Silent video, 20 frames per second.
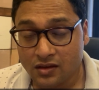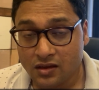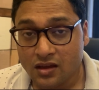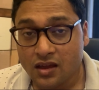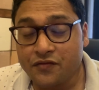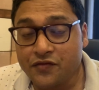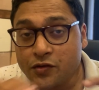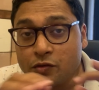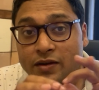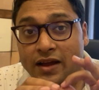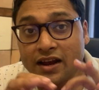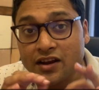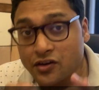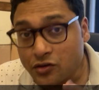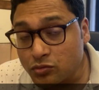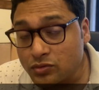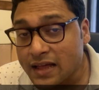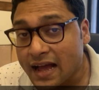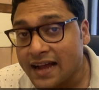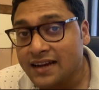If you can
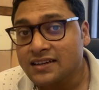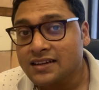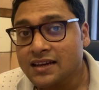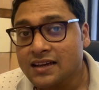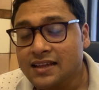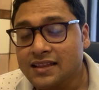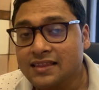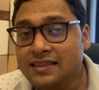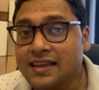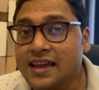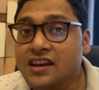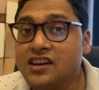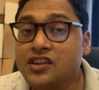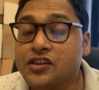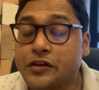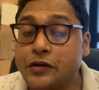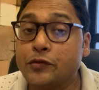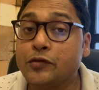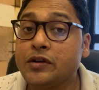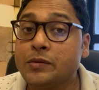do that, then
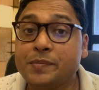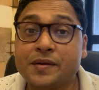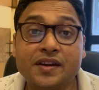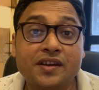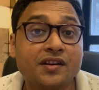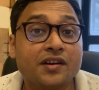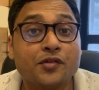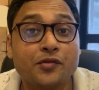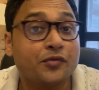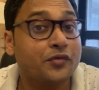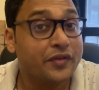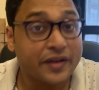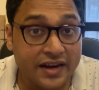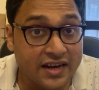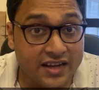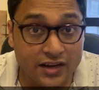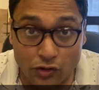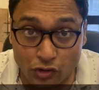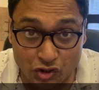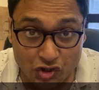you will be in a
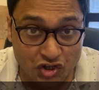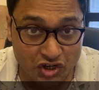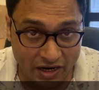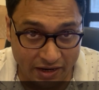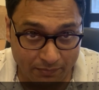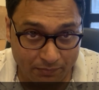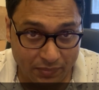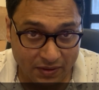really good shape.